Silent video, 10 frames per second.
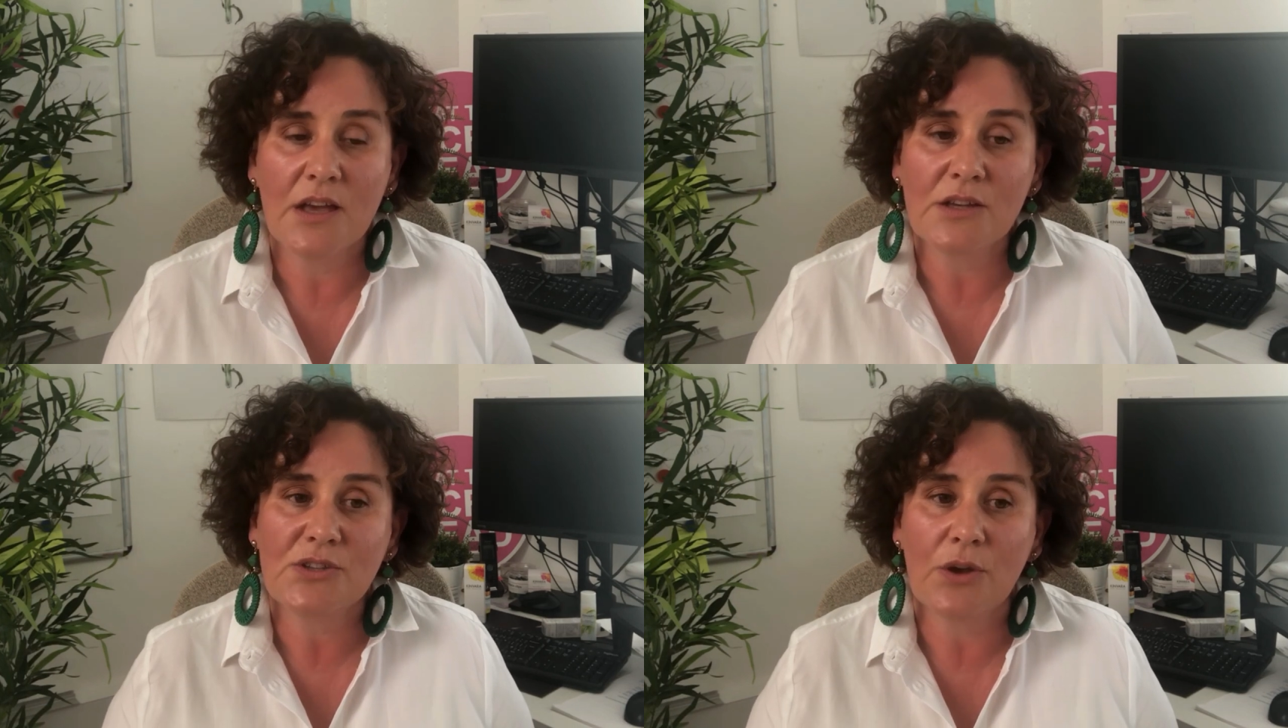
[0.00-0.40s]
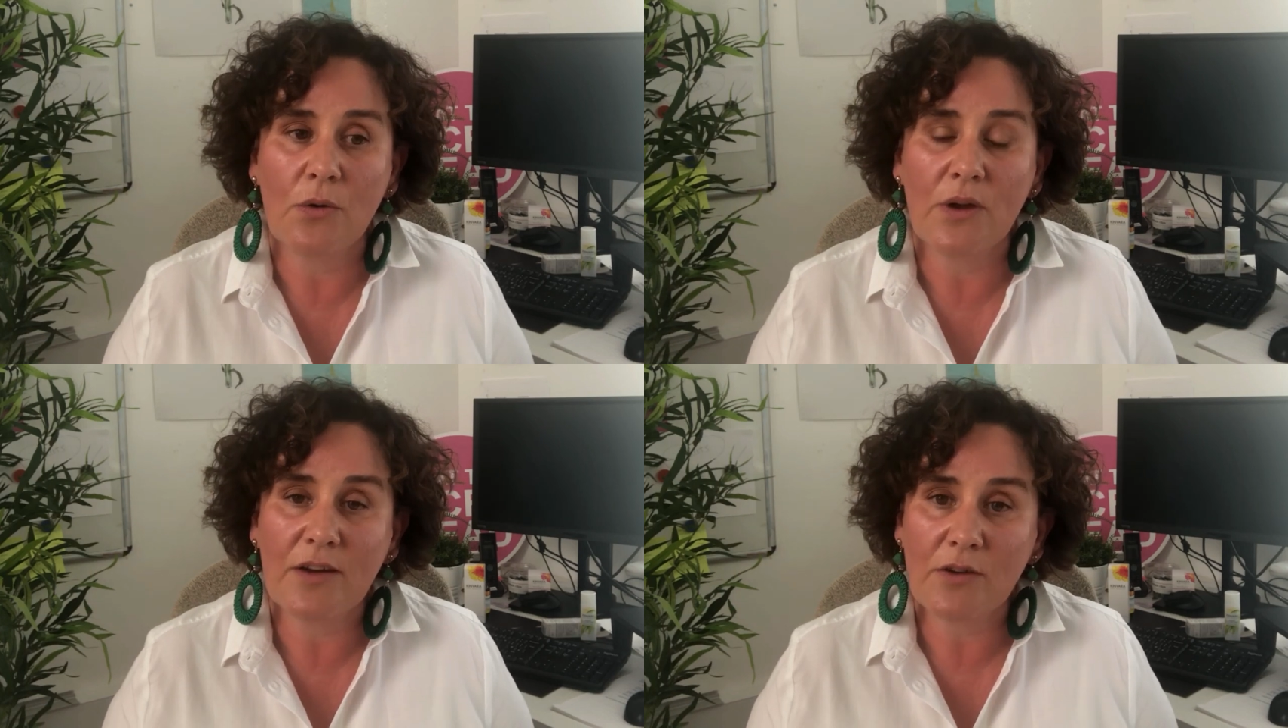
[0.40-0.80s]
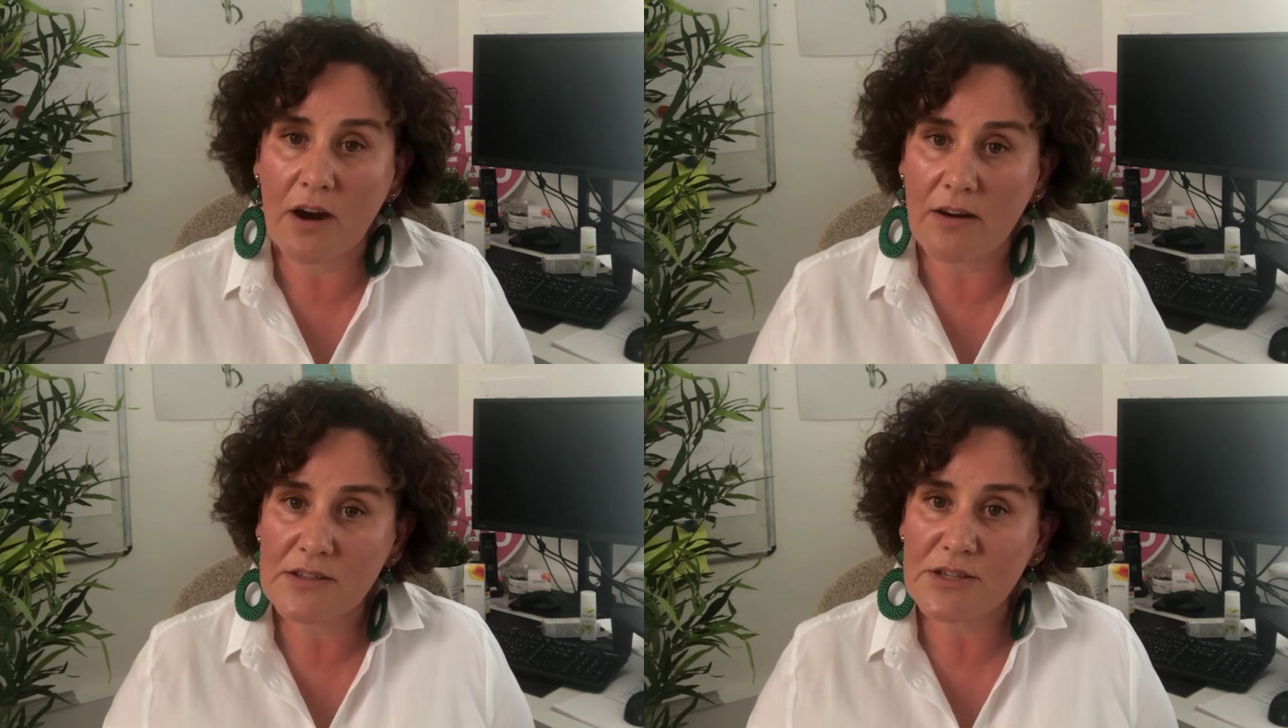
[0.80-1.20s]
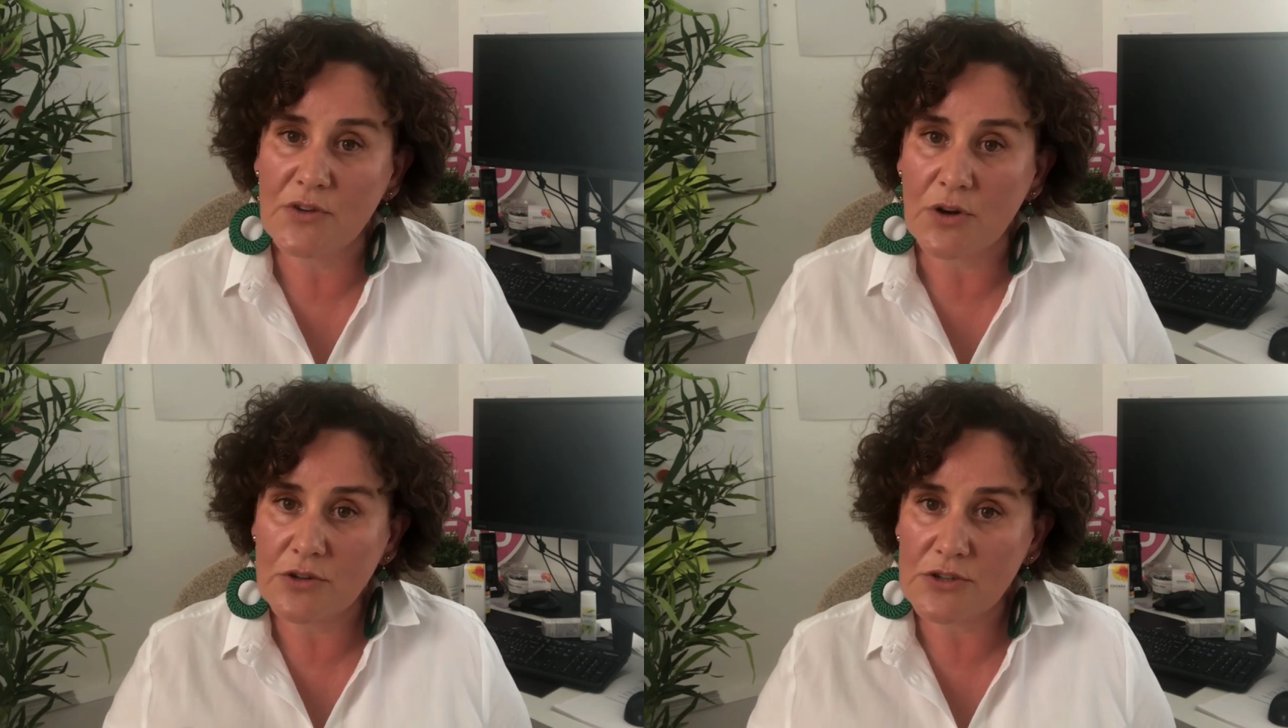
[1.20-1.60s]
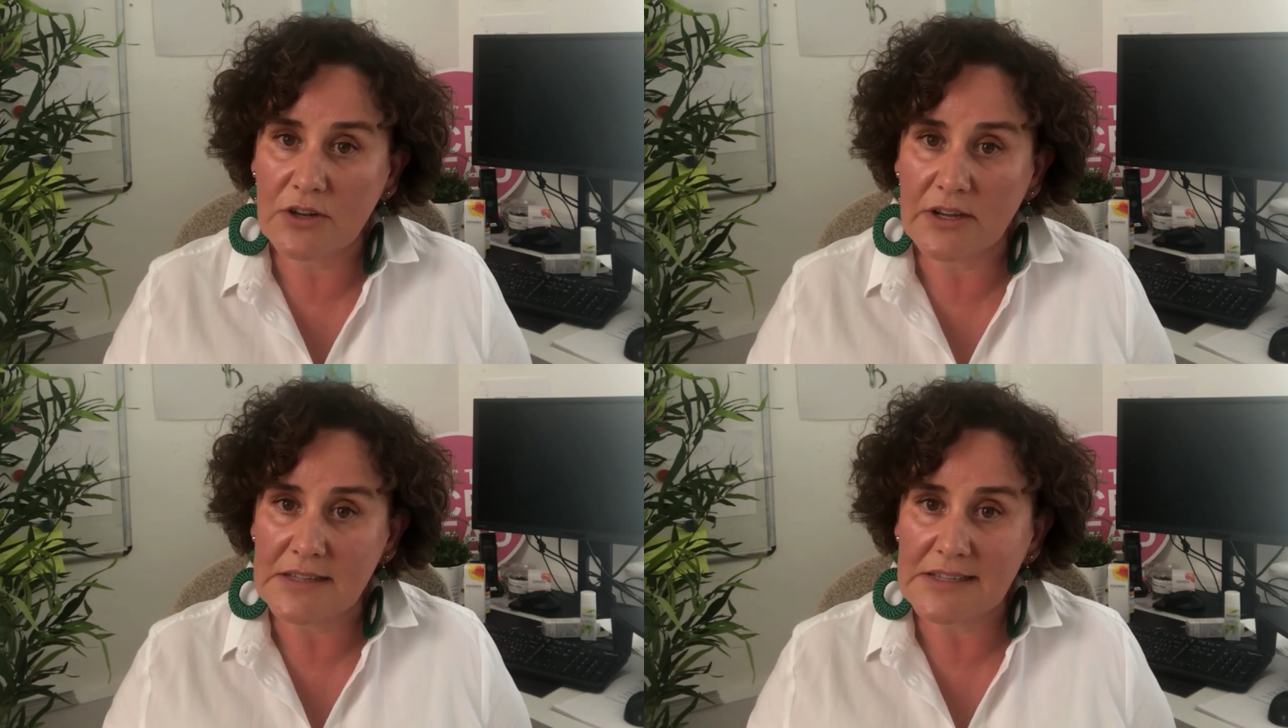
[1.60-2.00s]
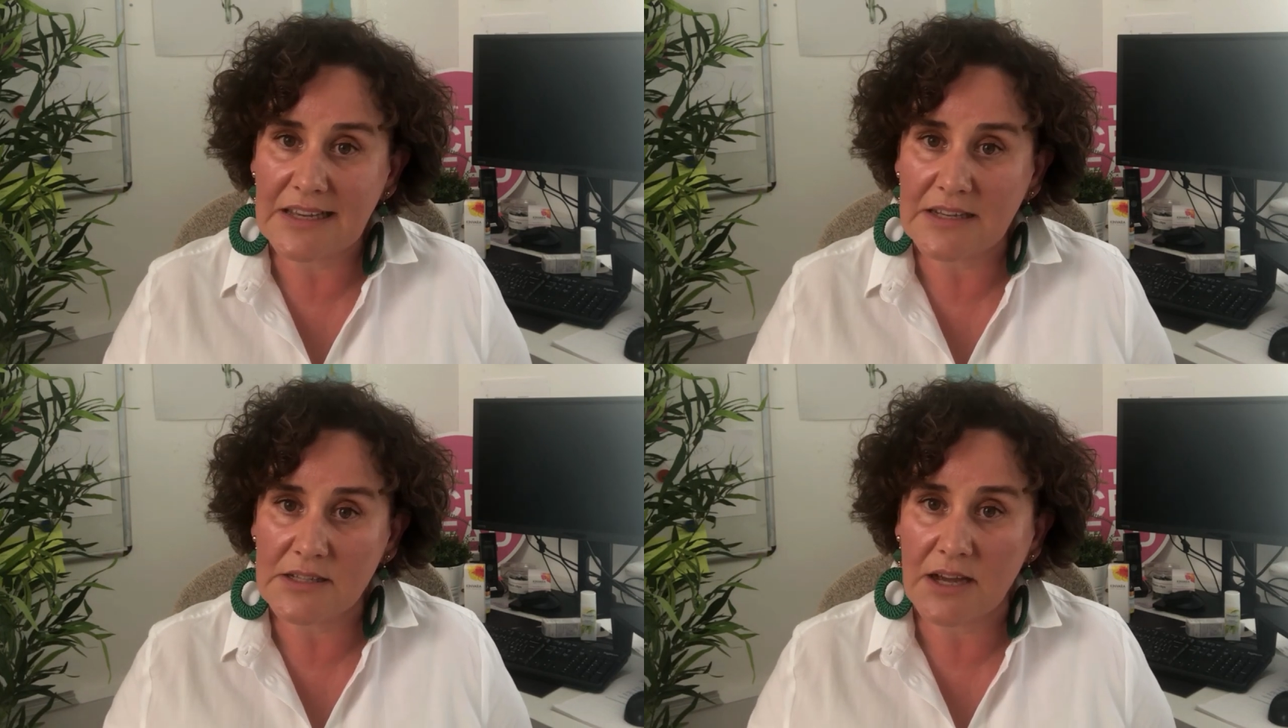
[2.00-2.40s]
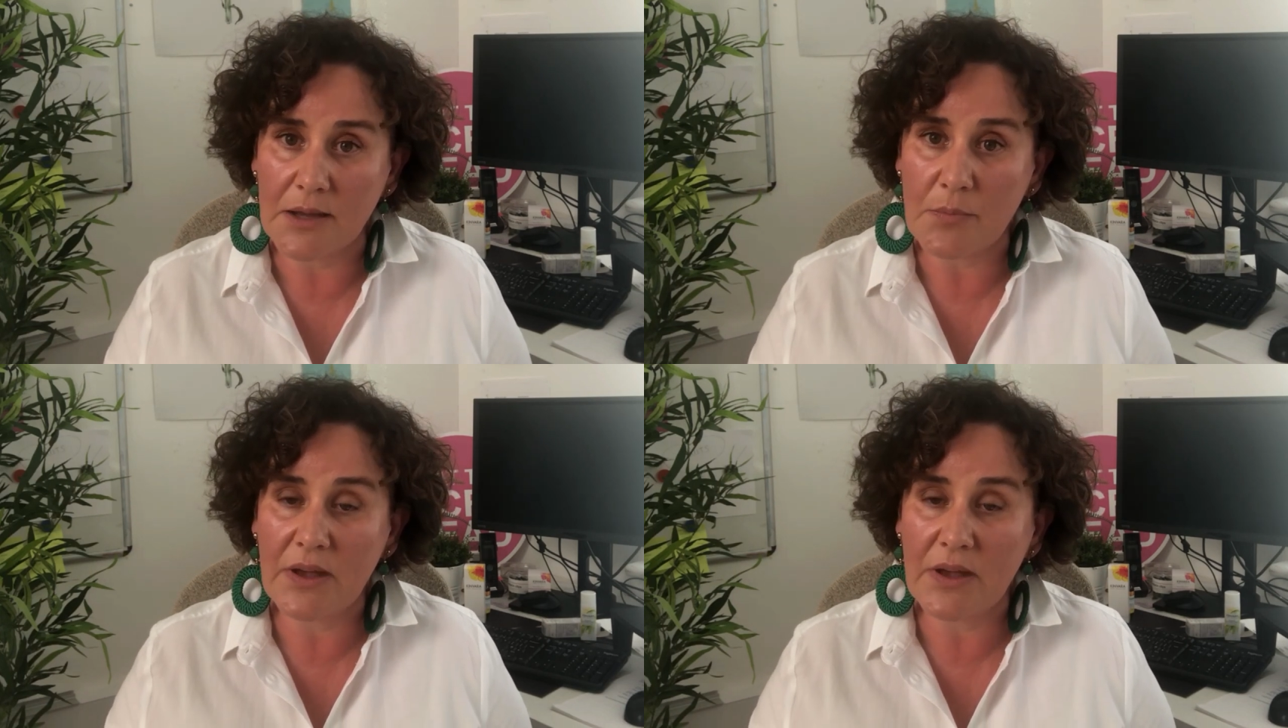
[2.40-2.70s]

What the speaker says: So regardless of your underlying skin type,